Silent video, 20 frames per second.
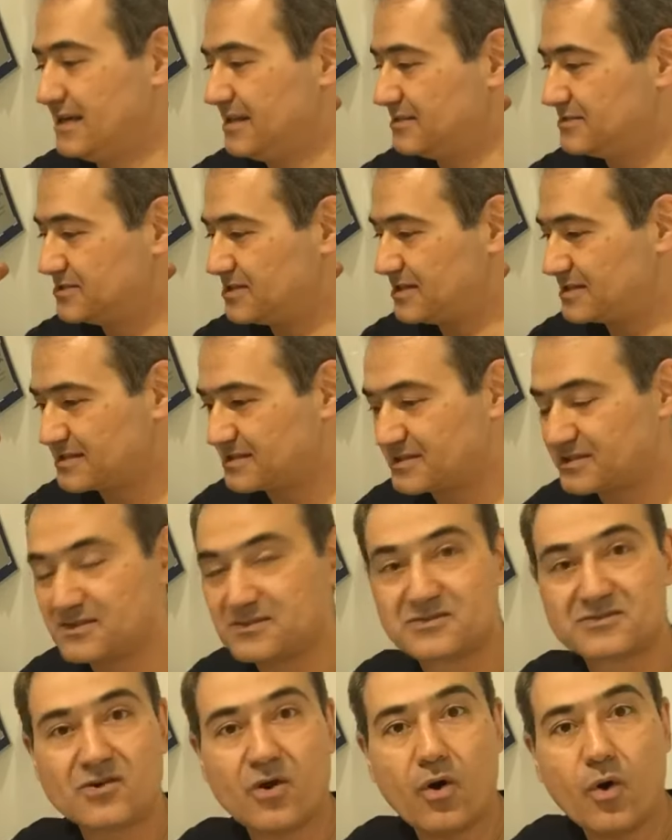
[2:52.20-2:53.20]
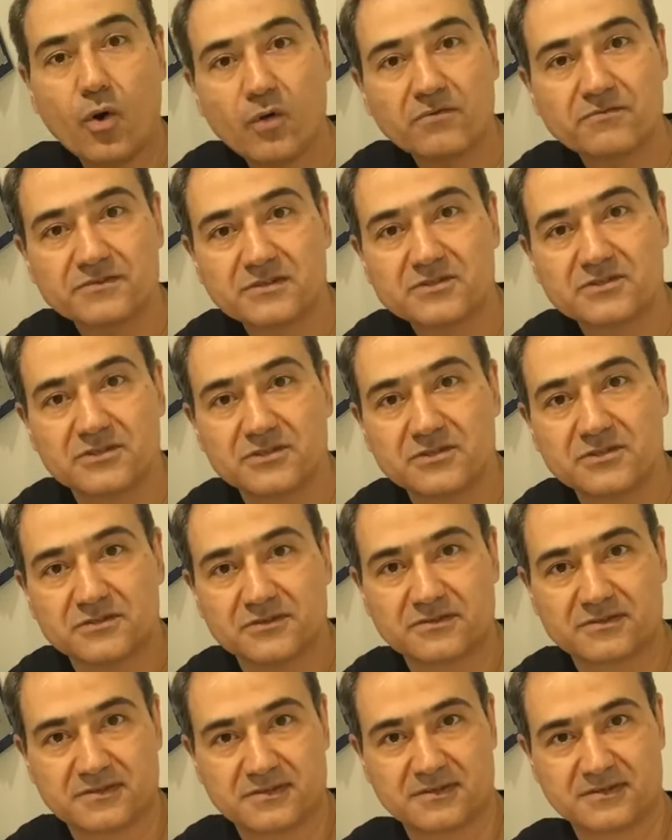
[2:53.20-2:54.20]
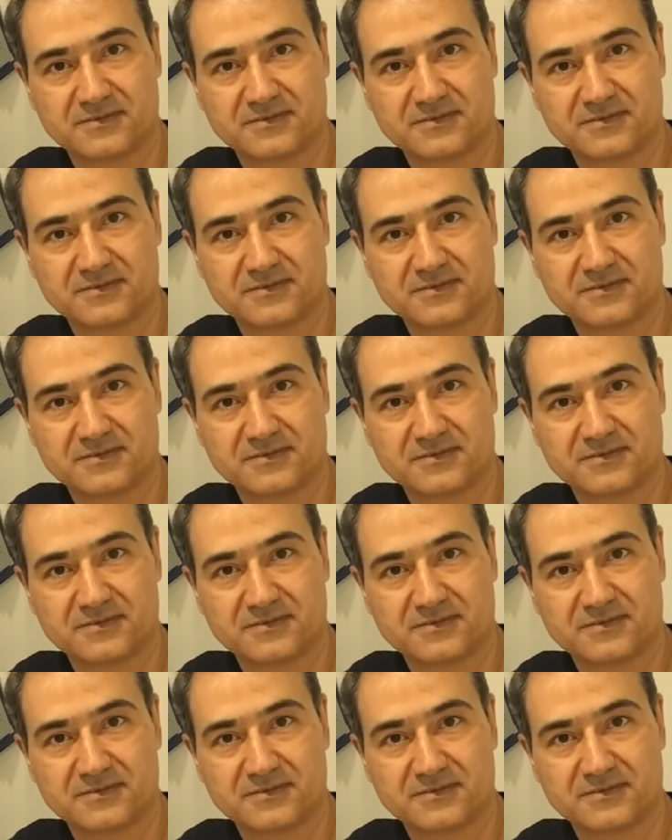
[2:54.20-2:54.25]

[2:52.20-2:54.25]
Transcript: just dissolve the tooth.